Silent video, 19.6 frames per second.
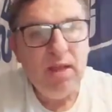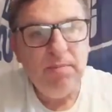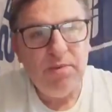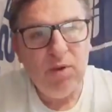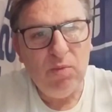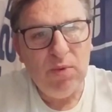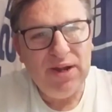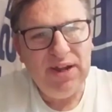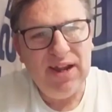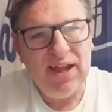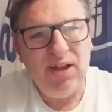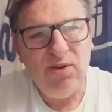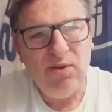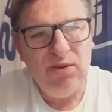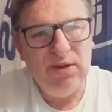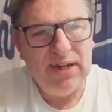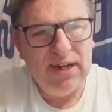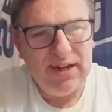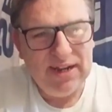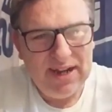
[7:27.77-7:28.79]
But we
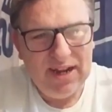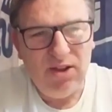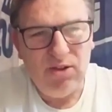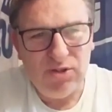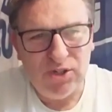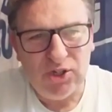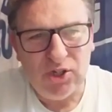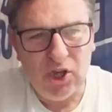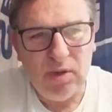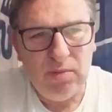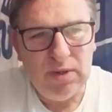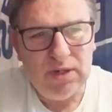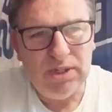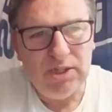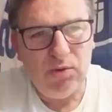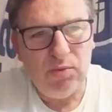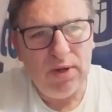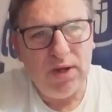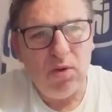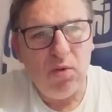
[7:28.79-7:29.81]
know that they are surplus
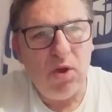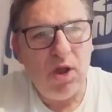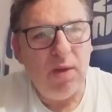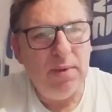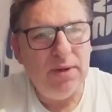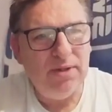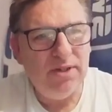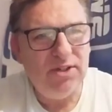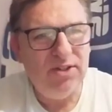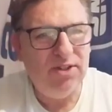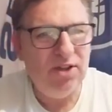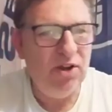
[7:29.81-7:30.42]
to requirements,